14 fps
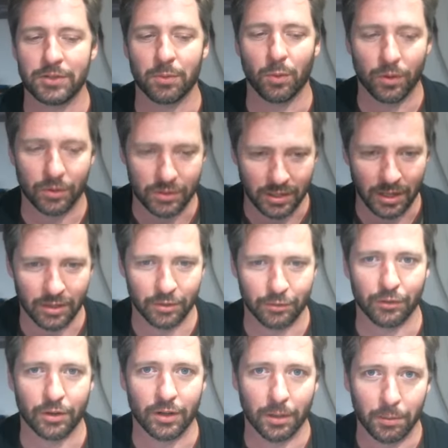some work together
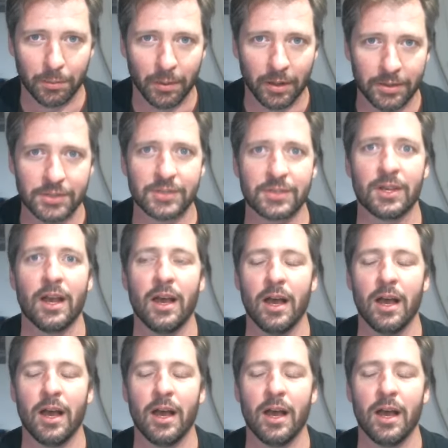for a couple months